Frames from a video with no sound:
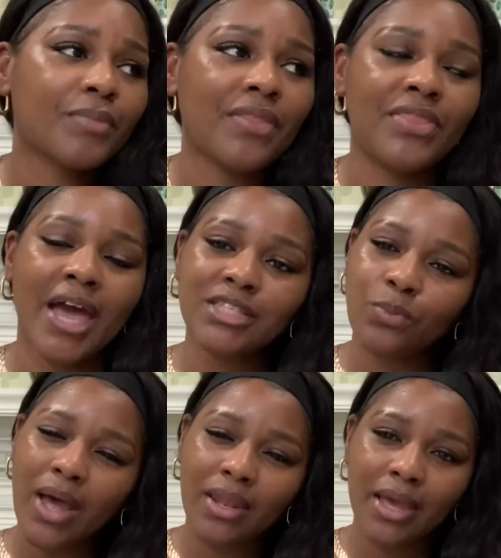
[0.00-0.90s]
that's
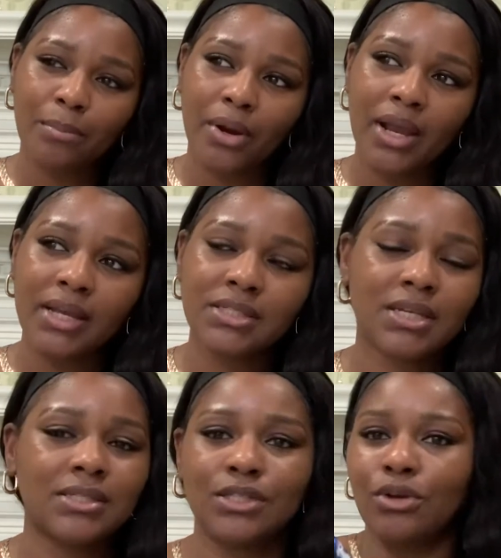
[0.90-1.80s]
why I like braids,
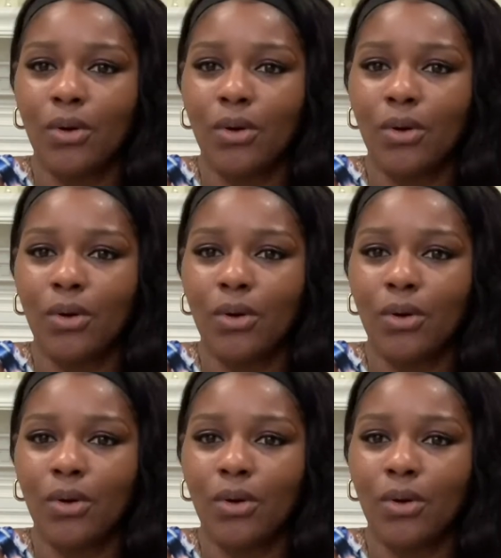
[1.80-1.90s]
because, you know,